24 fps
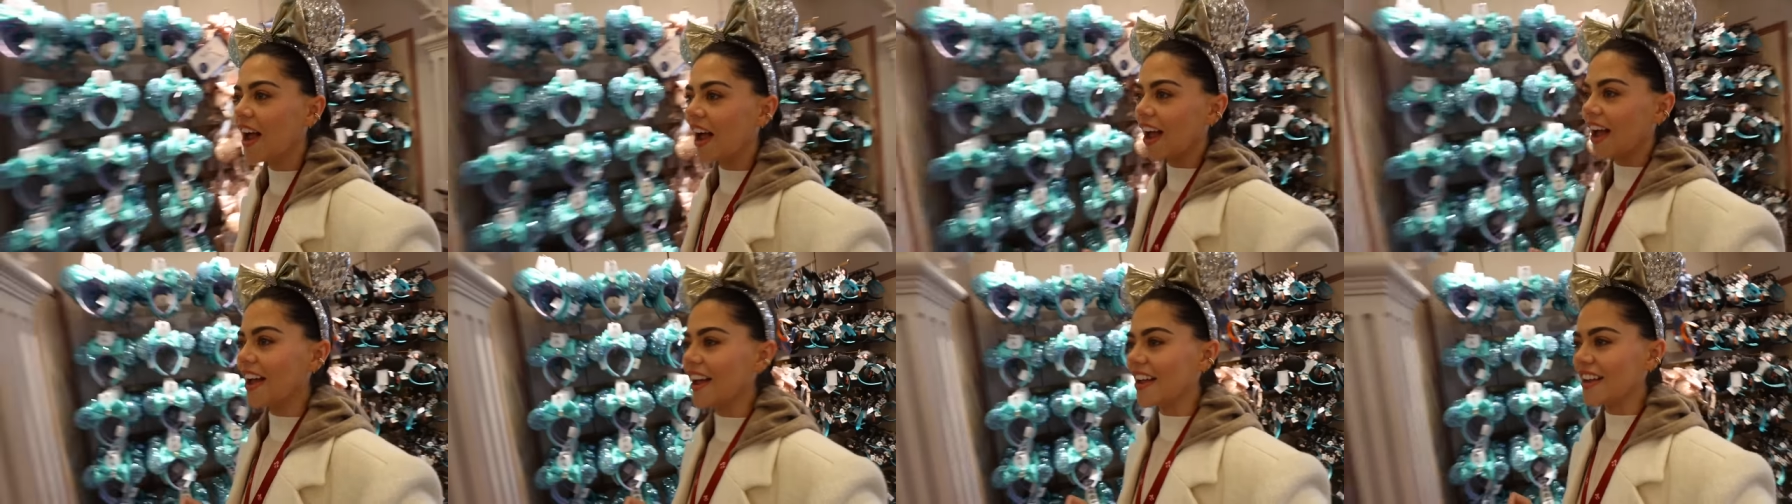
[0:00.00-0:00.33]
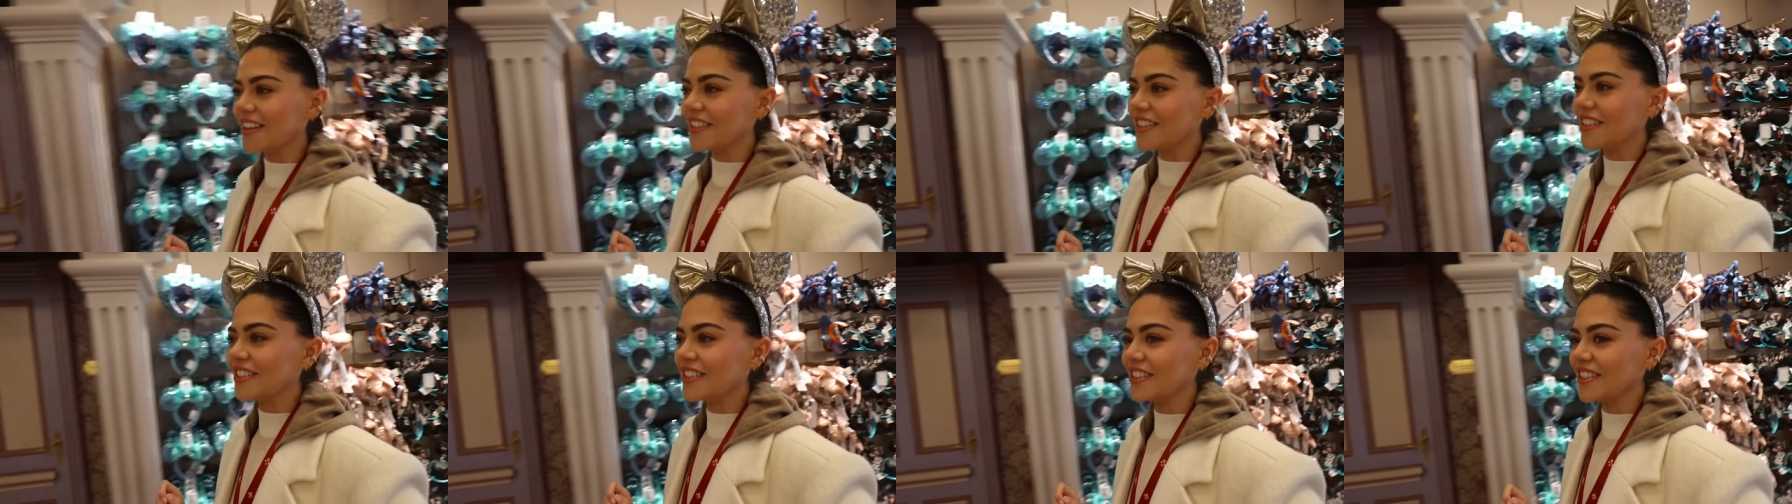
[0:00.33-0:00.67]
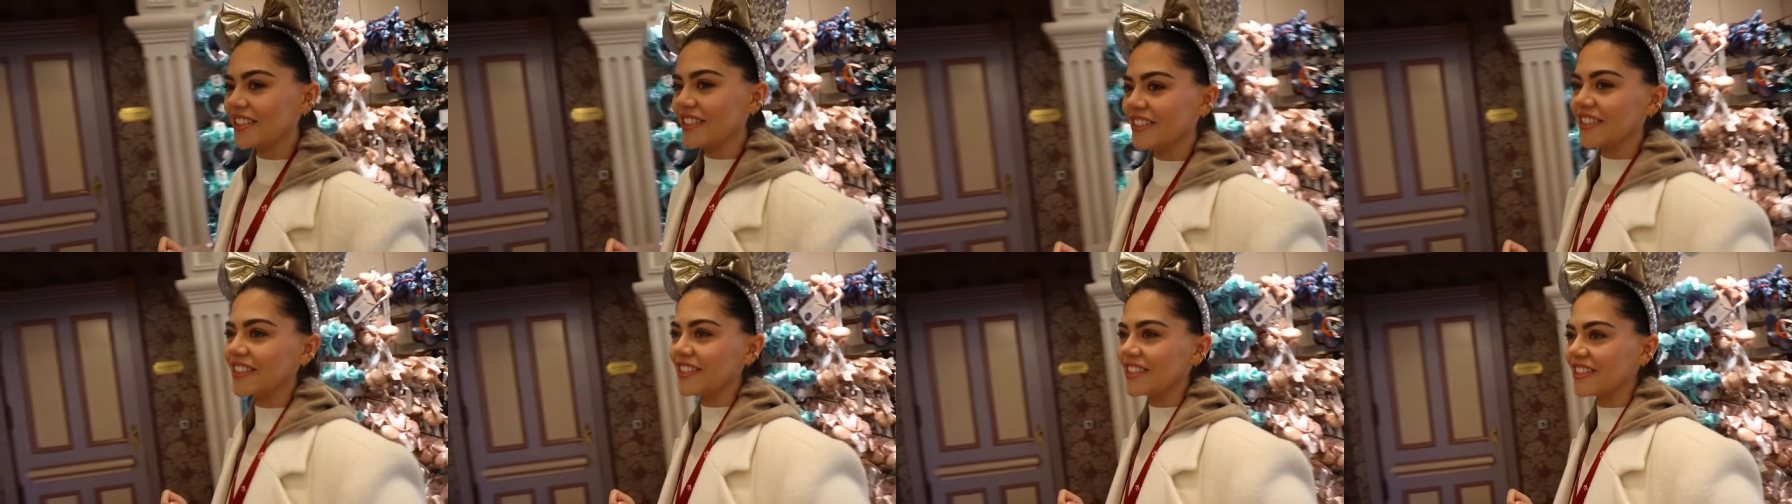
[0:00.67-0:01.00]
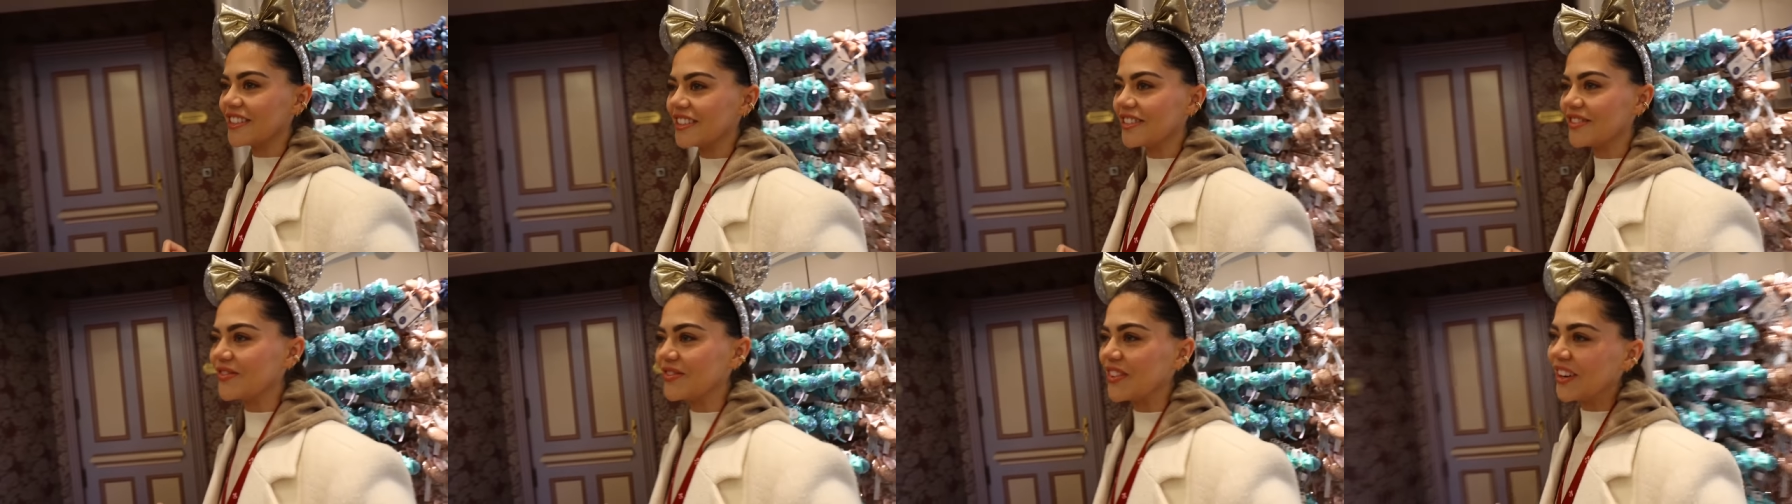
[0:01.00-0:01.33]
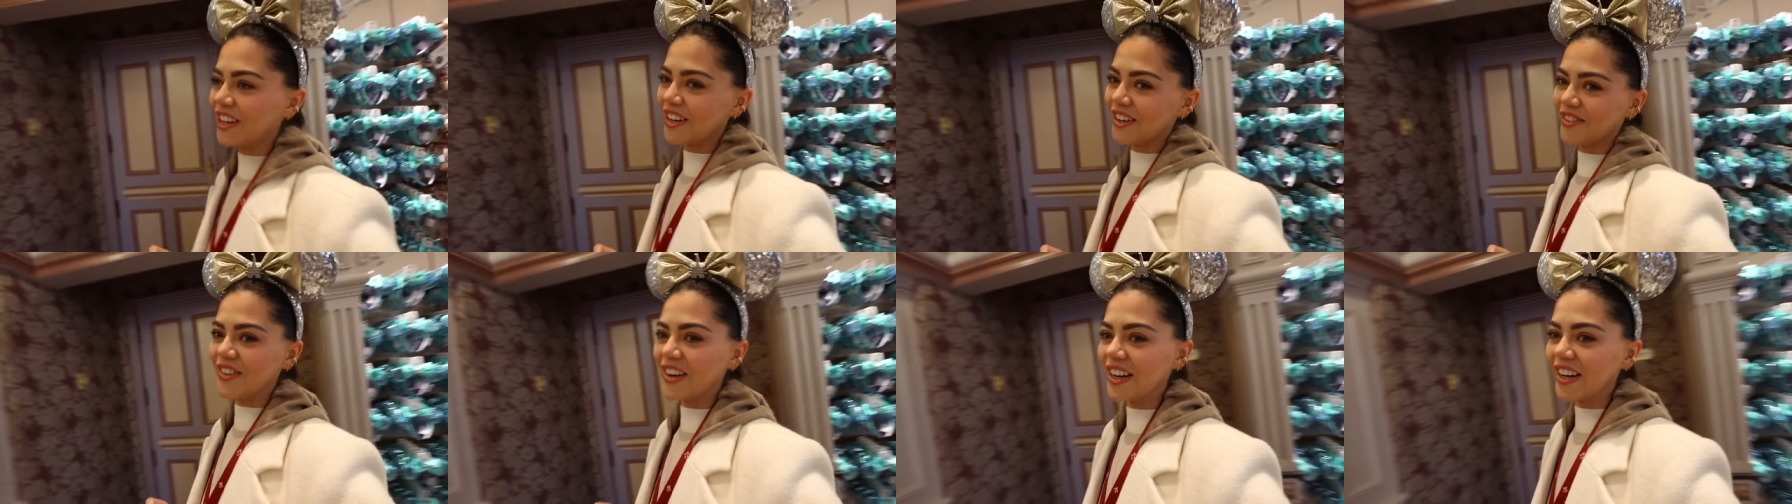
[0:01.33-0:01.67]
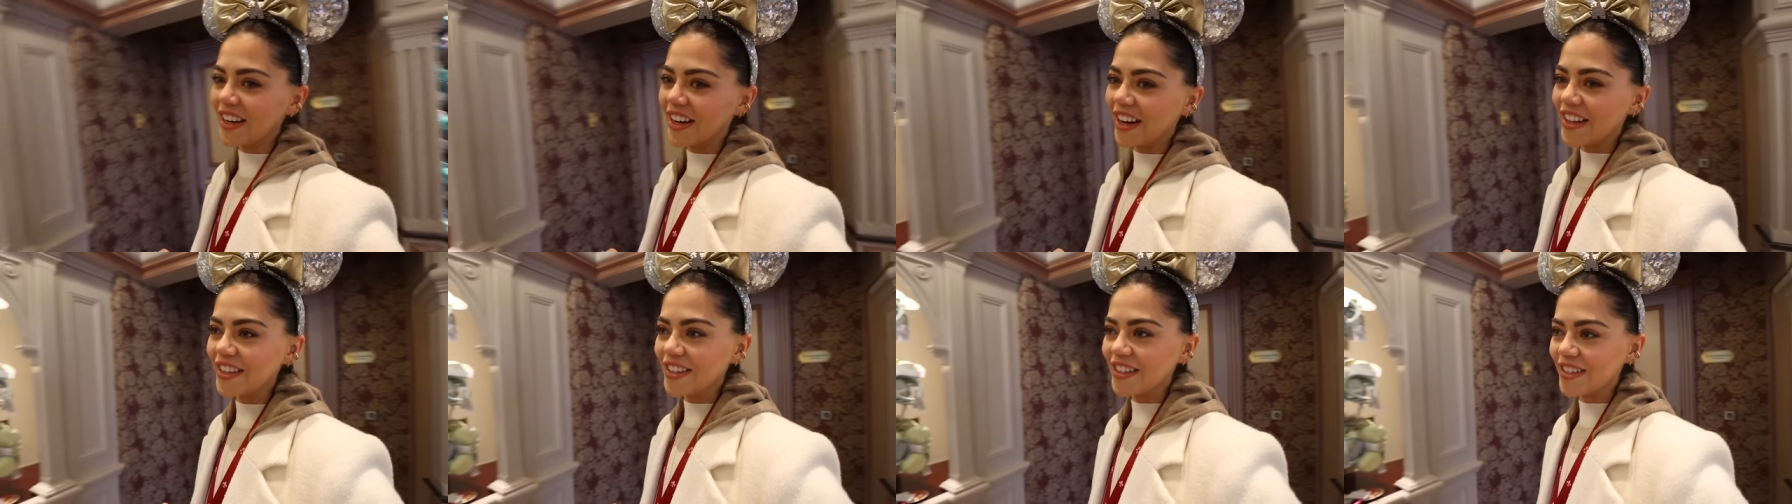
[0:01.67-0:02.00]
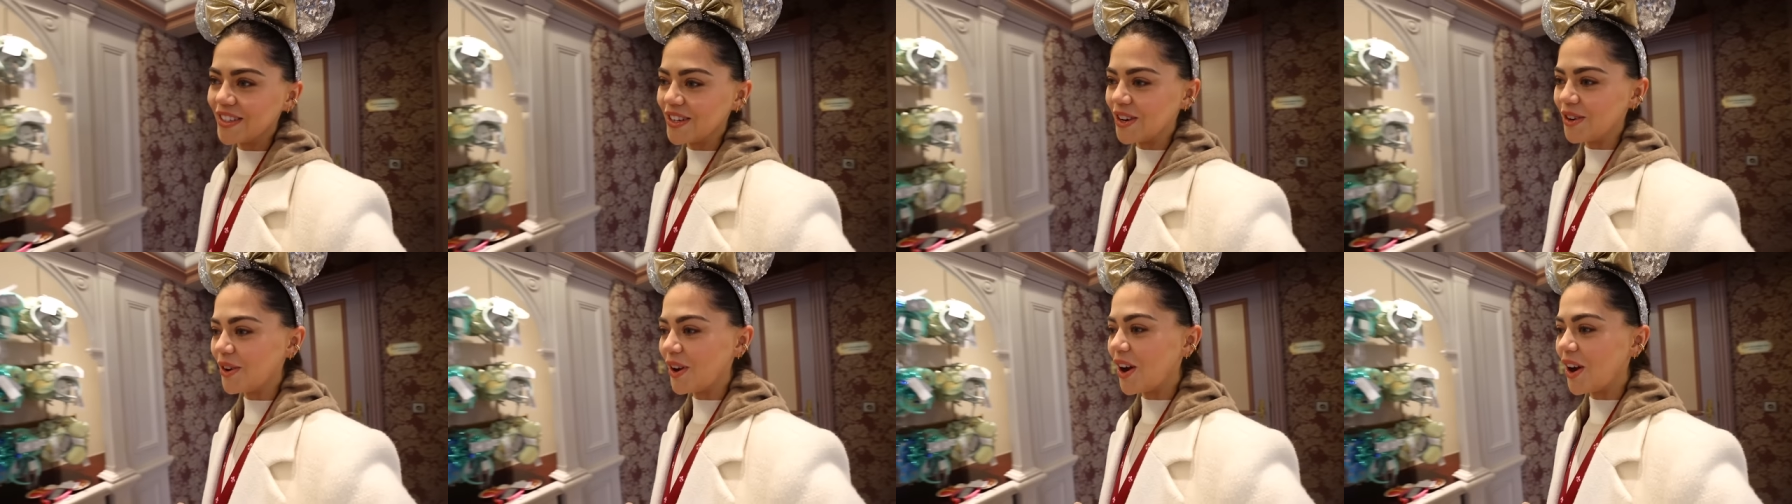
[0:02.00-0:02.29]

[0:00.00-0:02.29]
And really, really like the snow.